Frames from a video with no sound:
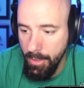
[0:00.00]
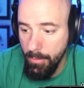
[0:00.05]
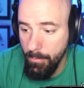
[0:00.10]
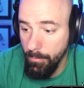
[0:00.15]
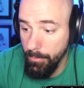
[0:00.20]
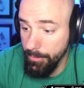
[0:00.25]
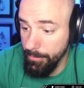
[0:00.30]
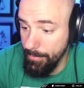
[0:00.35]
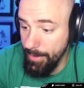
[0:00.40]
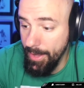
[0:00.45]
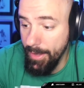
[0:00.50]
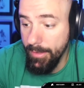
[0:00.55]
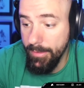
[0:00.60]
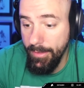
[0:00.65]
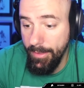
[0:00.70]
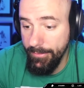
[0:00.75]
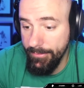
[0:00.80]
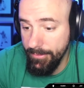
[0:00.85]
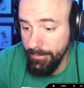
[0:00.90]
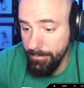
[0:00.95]
Will the Madden
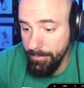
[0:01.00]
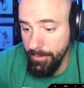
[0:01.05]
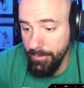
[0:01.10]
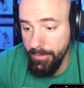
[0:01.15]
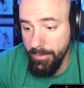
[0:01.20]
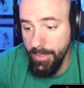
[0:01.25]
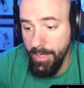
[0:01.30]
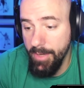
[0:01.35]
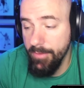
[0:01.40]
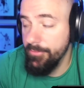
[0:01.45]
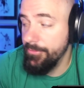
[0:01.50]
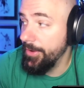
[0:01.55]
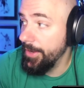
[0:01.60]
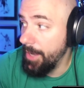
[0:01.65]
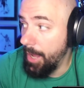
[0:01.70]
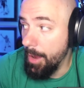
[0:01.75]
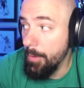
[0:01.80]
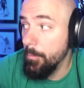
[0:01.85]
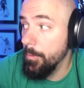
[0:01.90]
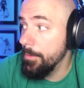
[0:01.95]
Classic be online?
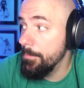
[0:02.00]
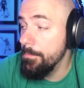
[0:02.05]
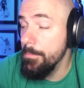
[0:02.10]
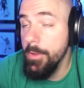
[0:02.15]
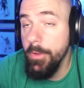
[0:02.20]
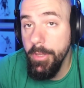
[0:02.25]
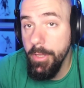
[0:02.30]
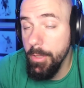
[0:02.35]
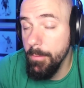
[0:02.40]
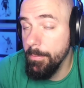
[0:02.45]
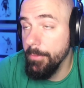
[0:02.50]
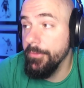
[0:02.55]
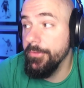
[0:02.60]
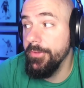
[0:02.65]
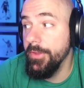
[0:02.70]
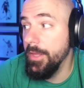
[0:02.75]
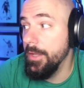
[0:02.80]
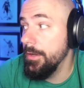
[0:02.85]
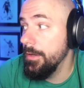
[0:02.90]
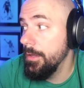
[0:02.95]
Fate, I one million
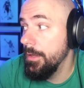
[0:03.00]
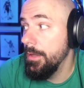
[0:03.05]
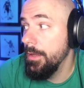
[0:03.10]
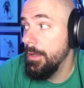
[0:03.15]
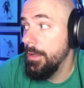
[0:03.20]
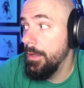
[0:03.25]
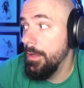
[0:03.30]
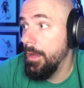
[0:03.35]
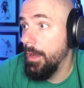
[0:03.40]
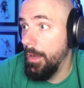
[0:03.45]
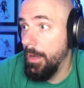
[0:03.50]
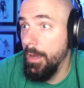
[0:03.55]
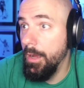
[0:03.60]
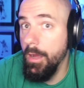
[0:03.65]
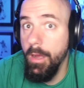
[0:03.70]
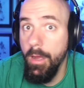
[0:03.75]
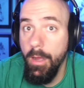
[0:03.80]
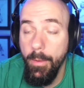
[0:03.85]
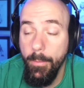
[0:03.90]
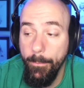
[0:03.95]
percent
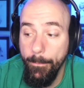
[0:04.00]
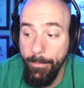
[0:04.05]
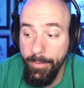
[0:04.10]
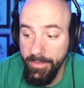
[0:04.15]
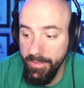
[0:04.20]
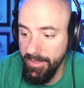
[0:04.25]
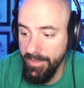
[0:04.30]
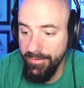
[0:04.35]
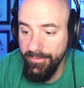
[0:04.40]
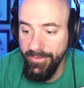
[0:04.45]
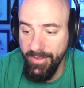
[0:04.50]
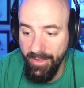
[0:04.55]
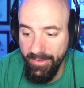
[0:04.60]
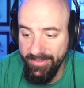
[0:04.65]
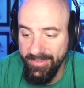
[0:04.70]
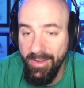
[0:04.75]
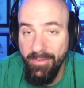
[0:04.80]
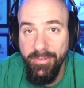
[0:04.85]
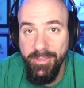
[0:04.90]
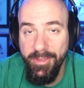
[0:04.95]
uh, believe
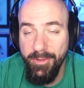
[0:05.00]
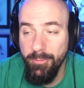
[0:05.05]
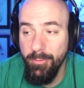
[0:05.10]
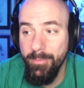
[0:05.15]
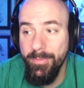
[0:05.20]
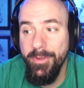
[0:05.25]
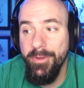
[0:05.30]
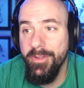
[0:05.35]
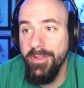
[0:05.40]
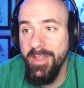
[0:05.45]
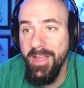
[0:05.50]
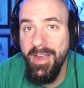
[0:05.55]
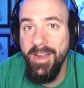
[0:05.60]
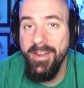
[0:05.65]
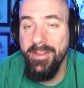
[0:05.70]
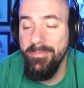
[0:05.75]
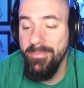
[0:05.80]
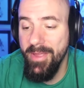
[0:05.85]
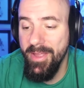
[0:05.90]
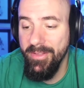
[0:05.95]
yes. Everything will be online
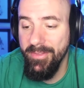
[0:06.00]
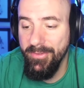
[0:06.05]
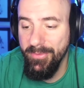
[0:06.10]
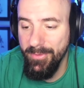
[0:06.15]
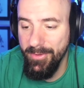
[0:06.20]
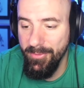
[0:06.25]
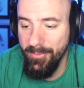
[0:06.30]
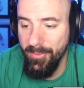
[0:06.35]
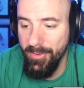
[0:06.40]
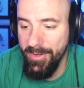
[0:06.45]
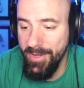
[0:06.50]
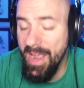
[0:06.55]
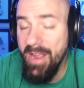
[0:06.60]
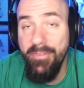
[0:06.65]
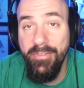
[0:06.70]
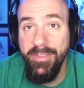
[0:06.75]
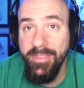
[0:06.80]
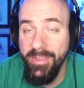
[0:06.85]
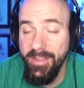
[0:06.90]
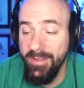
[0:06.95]
in Madden 21.
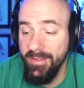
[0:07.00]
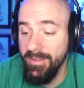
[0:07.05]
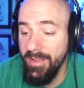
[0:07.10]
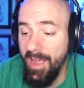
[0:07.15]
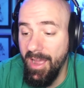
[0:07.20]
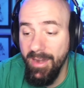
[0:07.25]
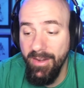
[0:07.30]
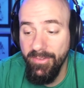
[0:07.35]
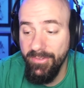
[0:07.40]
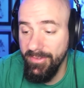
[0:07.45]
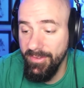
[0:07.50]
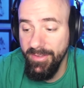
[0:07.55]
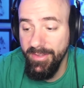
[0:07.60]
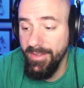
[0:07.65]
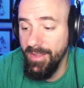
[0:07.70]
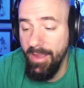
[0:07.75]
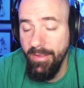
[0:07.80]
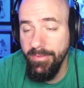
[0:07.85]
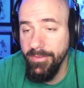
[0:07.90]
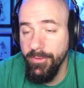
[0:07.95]
Everything.
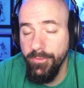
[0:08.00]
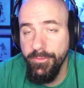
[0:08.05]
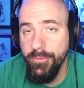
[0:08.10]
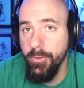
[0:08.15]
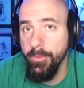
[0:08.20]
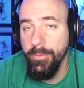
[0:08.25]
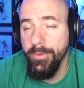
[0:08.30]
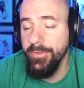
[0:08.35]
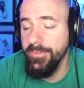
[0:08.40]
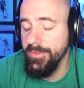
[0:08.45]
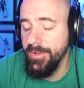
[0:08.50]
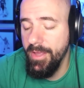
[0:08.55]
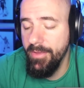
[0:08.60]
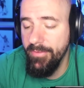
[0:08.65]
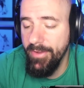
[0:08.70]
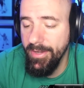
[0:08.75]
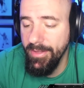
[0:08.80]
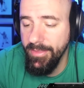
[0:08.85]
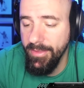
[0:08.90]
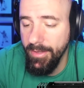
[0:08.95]
Honestly, I, there's no reason to have
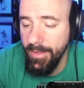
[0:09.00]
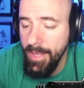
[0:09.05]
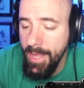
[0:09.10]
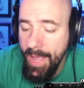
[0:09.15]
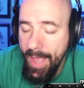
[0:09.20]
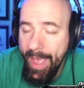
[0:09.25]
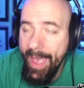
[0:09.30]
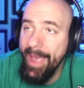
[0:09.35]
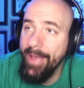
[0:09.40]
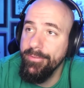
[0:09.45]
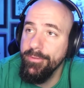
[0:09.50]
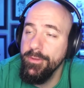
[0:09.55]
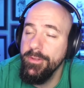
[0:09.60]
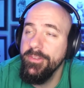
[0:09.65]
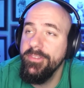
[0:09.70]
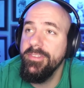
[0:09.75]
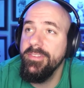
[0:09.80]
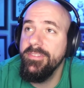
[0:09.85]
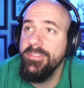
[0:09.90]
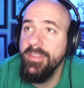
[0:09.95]
anything after the
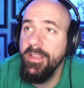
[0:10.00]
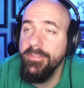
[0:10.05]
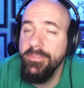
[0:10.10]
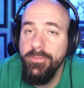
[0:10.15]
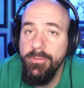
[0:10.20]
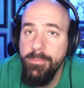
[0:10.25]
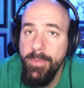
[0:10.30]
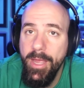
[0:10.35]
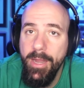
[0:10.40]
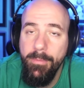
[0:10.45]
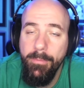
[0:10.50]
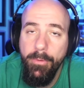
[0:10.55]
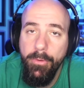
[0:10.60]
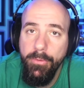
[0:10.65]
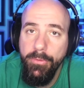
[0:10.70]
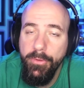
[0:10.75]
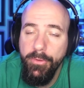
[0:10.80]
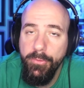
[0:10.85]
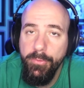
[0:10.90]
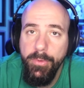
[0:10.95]
success of the Madden Bowl.
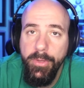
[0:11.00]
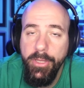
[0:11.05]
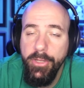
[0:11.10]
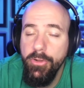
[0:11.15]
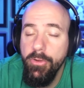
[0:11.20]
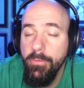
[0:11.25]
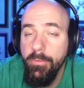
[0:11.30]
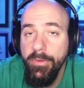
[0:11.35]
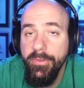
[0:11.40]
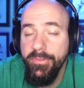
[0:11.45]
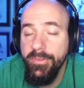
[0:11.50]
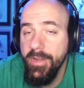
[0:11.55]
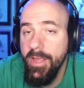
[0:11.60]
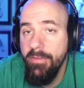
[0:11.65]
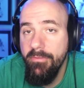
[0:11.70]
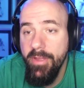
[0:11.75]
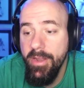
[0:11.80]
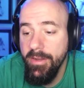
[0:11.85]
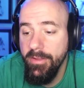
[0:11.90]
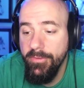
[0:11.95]
There's really no reason to
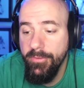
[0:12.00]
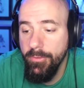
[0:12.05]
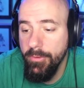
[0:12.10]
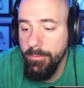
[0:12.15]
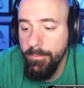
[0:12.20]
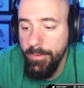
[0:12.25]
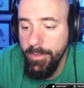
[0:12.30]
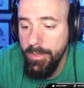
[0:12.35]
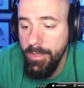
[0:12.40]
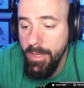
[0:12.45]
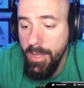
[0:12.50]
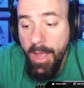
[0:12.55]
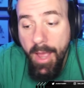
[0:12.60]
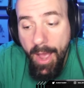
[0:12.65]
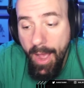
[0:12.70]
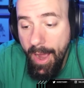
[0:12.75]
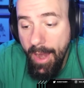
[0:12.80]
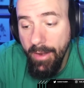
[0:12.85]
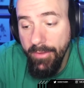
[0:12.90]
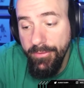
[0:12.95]
have any tournament.
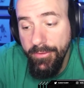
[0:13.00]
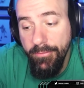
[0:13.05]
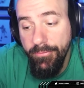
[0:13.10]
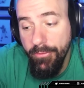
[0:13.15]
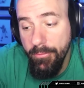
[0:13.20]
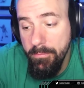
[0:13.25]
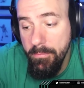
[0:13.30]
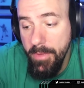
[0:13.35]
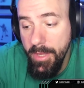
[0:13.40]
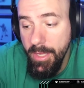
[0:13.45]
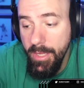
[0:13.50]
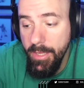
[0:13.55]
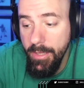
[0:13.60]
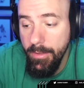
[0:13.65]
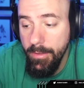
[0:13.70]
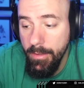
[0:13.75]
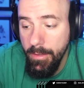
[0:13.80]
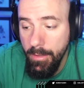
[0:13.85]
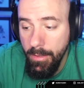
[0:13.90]
Honestly, for me,